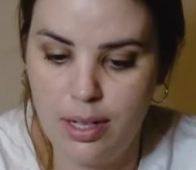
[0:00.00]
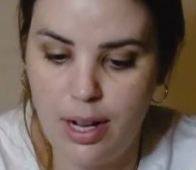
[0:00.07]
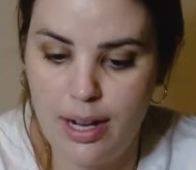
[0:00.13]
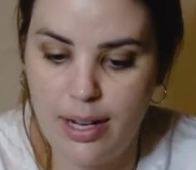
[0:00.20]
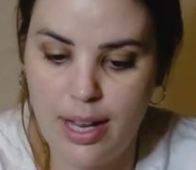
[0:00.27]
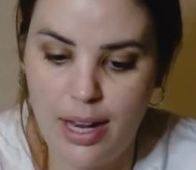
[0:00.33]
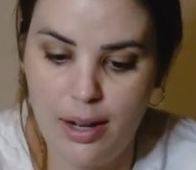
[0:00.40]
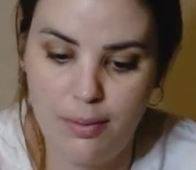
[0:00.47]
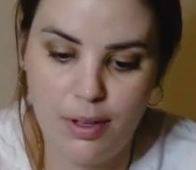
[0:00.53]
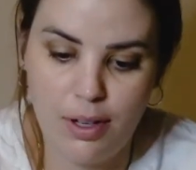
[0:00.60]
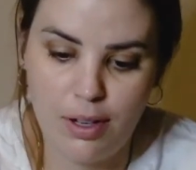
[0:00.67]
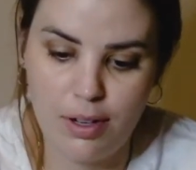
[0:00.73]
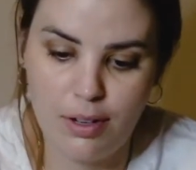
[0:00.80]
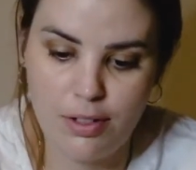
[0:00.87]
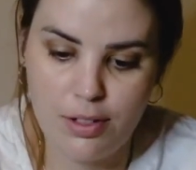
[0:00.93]
Again, we're
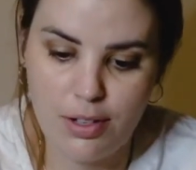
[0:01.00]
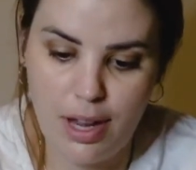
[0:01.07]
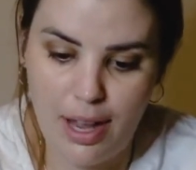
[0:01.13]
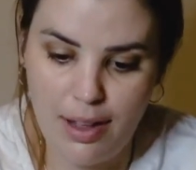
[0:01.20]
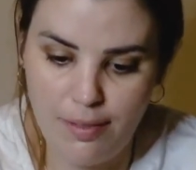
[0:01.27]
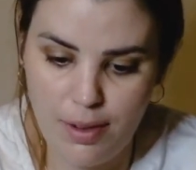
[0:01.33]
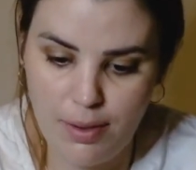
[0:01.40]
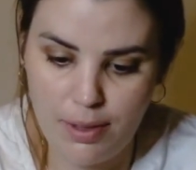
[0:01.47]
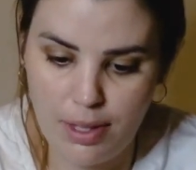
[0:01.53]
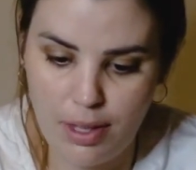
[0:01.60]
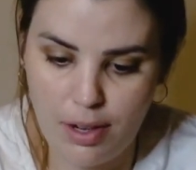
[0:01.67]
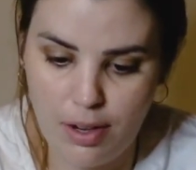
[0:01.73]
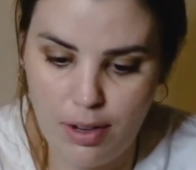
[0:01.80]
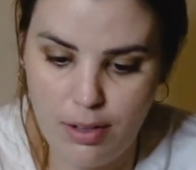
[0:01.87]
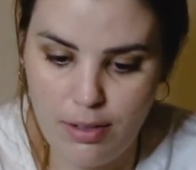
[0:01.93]
not going too heavy with the
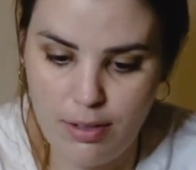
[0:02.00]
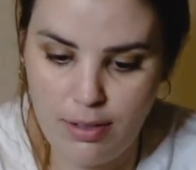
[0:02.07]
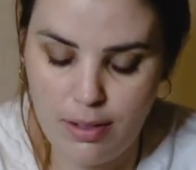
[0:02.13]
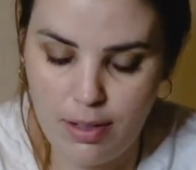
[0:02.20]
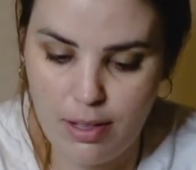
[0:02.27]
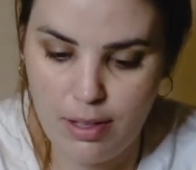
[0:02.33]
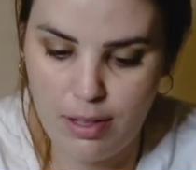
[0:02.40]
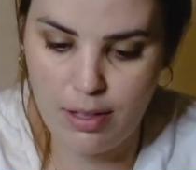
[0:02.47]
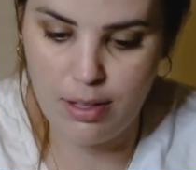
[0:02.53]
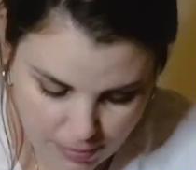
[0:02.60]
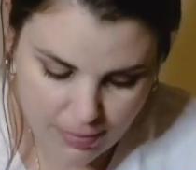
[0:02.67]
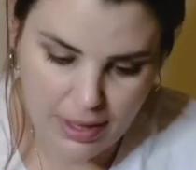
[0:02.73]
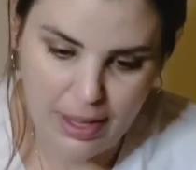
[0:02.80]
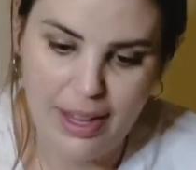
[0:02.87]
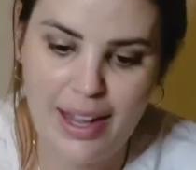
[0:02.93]
coats.
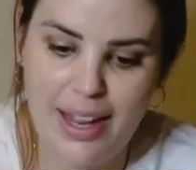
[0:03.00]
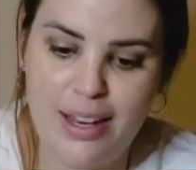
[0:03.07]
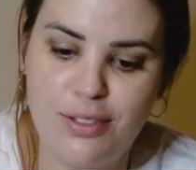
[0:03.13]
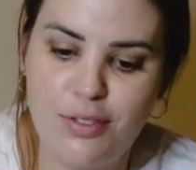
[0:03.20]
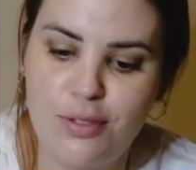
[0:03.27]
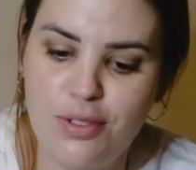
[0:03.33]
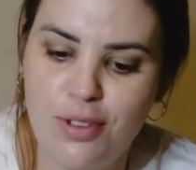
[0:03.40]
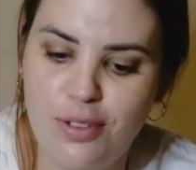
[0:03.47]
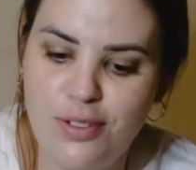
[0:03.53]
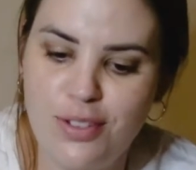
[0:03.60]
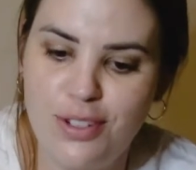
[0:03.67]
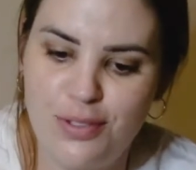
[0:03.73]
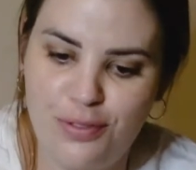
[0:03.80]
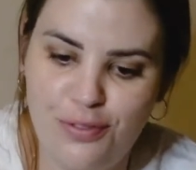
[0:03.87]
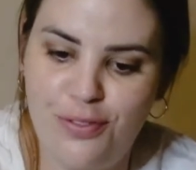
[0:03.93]
And it's also
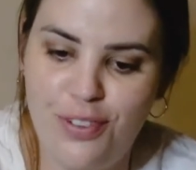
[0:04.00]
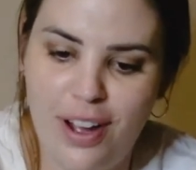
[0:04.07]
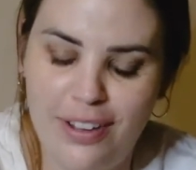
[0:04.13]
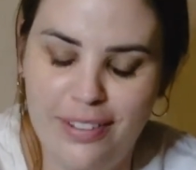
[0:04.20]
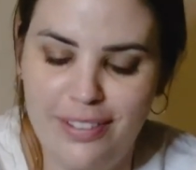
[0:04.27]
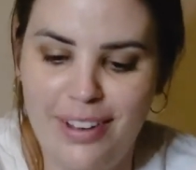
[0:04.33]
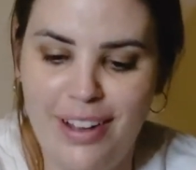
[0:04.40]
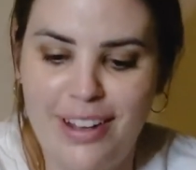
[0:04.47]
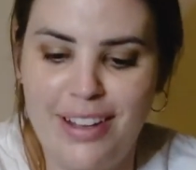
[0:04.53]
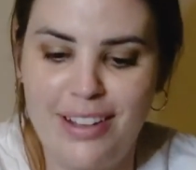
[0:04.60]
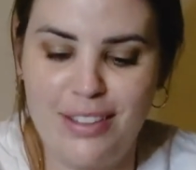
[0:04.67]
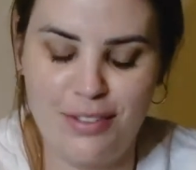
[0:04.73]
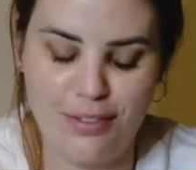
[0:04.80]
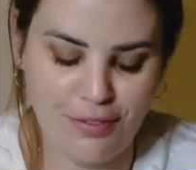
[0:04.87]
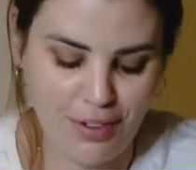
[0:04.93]
just fun. Like,
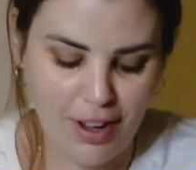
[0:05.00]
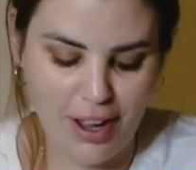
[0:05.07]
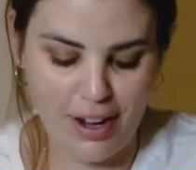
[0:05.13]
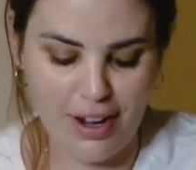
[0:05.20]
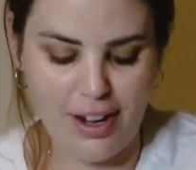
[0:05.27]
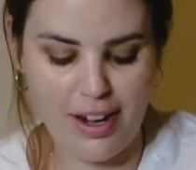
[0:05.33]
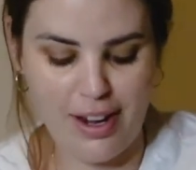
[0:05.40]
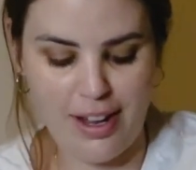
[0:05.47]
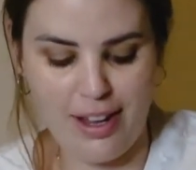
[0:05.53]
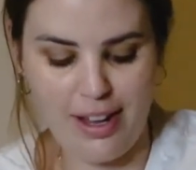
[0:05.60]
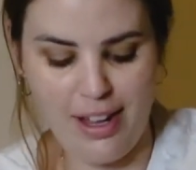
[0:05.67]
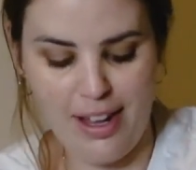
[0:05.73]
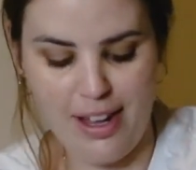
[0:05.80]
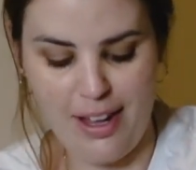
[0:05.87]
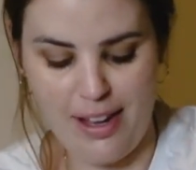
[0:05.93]
it's fun
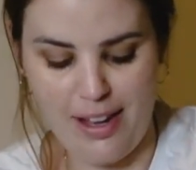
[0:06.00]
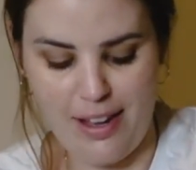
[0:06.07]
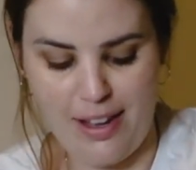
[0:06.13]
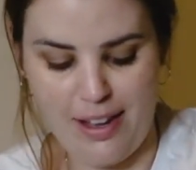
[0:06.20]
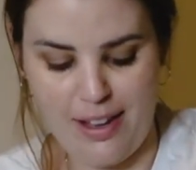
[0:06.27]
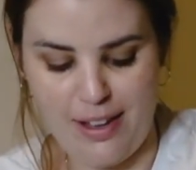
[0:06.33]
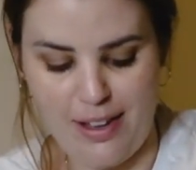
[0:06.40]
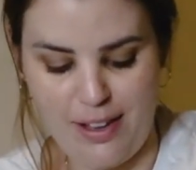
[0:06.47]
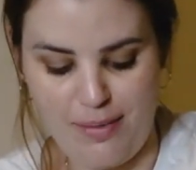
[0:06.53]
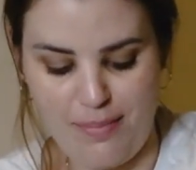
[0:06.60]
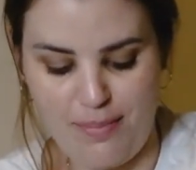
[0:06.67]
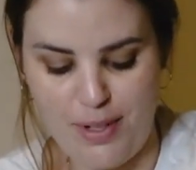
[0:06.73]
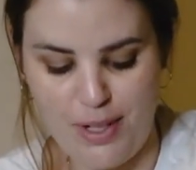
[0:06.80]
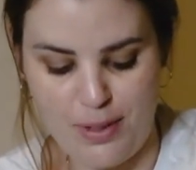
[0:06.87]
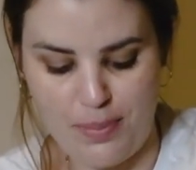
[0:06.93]

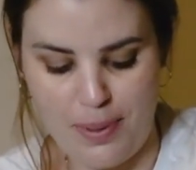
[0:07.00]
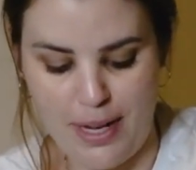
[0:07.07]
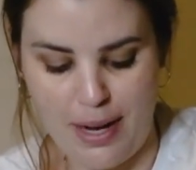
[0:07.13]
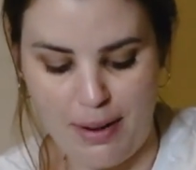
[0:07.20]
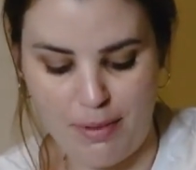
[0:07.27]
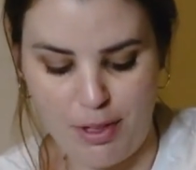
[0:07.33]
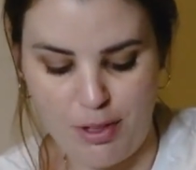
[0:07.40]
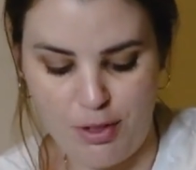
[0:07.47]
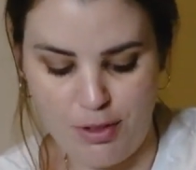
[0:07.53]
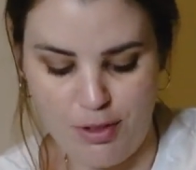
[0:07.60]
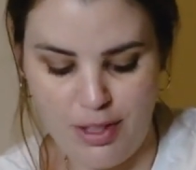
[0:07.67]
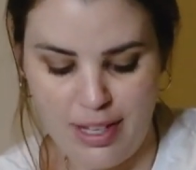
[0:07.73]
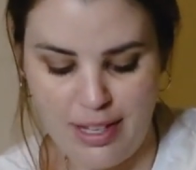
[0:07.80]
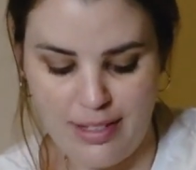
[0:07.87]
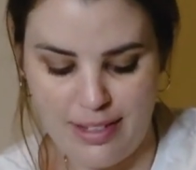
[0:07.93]
just being able to do
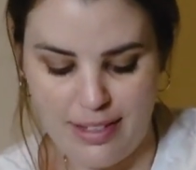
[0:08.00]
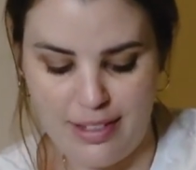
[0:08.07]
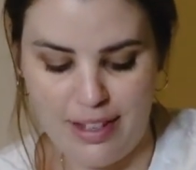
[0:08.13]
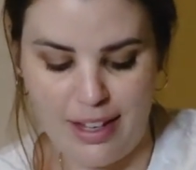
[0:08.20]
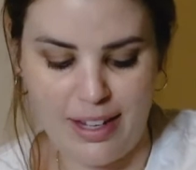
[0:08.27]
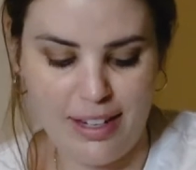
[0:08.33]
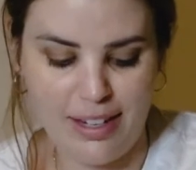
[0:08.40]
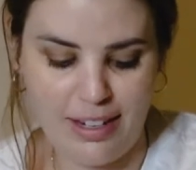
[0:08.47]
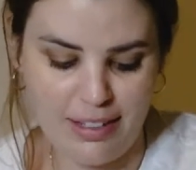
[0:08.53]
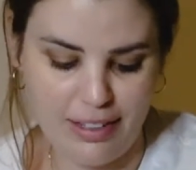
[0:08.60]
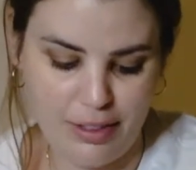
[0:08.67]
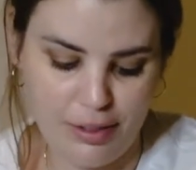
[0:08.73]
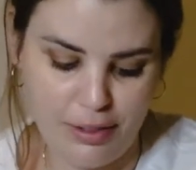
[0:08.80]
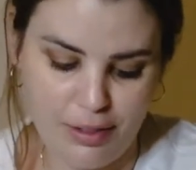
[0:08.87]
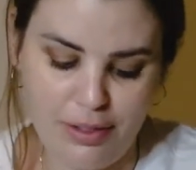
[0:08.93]
this. It's like a nice
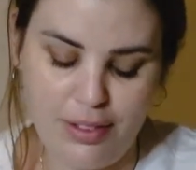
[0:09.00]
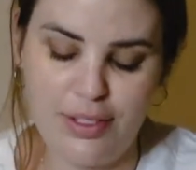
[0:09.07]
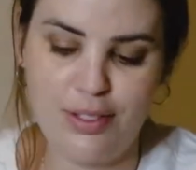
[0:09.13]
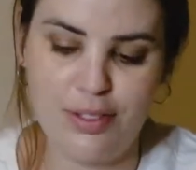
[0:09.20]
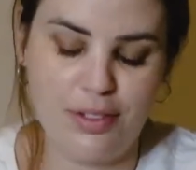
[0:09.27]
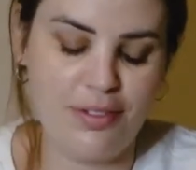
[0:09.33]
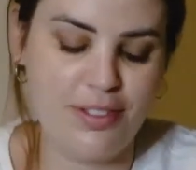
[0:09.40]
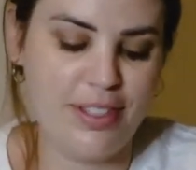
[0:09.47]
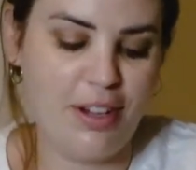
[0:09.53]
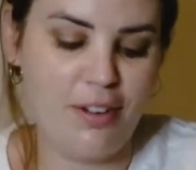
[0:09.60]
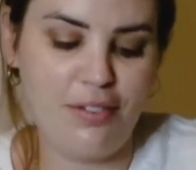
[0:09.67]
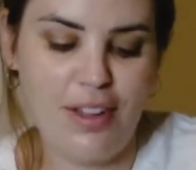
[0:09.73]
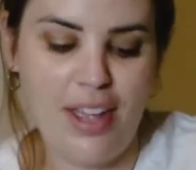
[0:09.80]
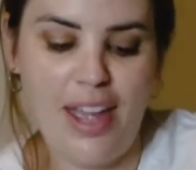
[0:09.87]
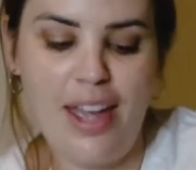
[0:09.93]
little sort of
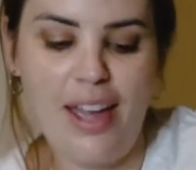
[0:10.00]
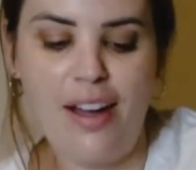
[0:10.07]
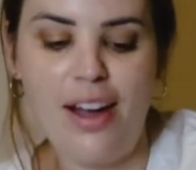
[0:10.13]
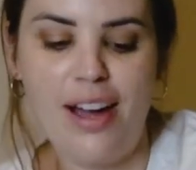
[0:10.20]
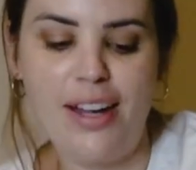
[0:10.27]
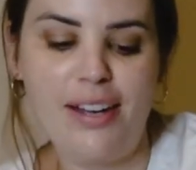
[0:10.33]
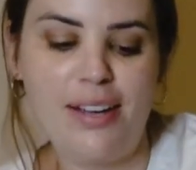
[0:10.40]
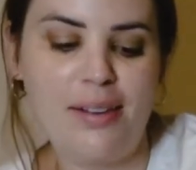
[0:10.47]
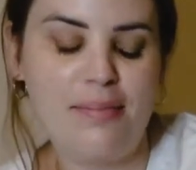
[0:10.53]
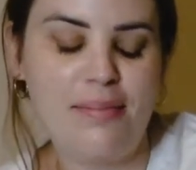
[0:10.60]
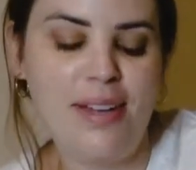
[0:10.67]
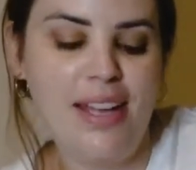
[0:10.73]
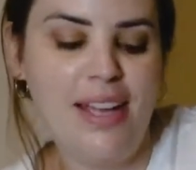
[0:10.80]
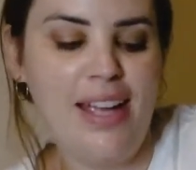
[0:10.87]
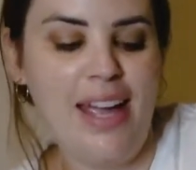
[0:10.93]
self-care item.